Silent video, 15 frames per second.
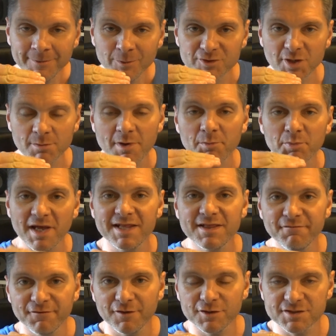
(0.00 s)
We're talking about playing
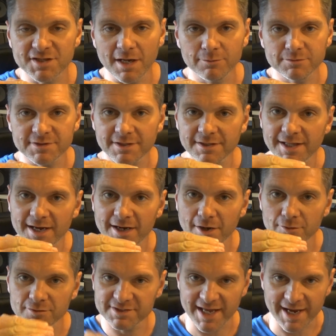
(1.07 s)
the first note, that
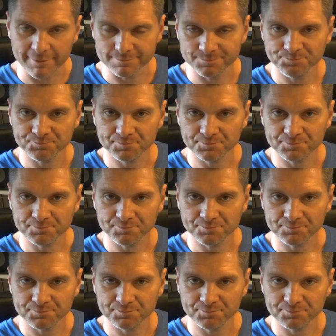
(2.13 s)
goes down.